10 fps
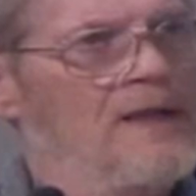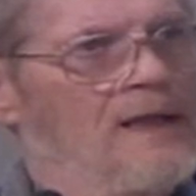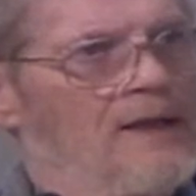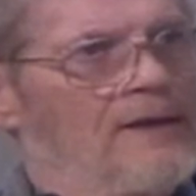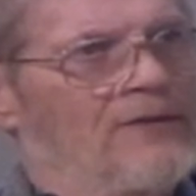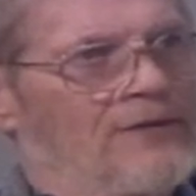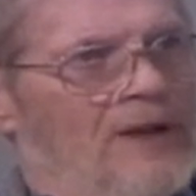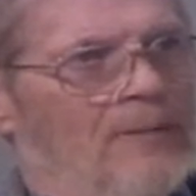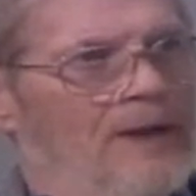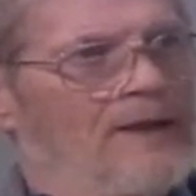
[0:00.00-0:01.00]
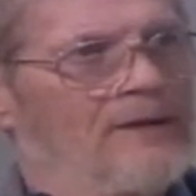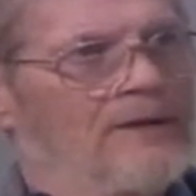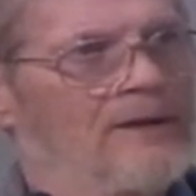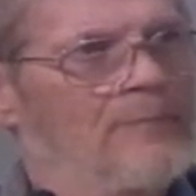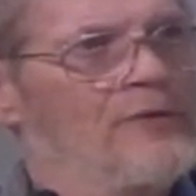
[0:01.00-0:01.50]
that same
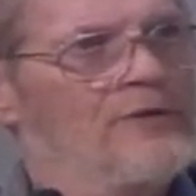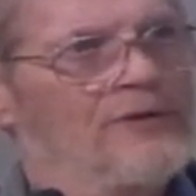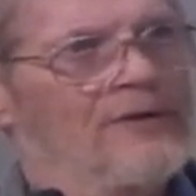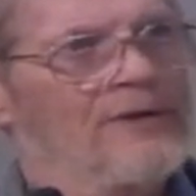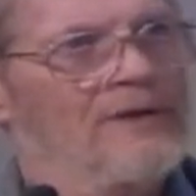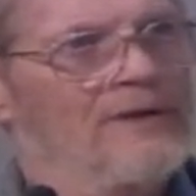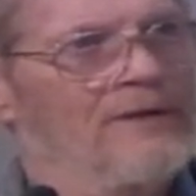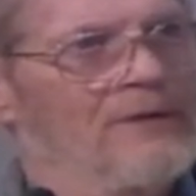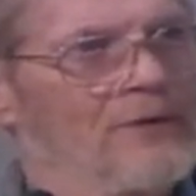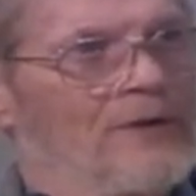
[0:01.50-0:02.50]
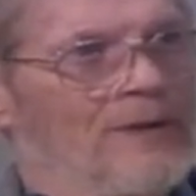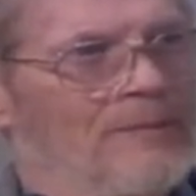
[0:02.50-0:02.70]
layer appears in Europe.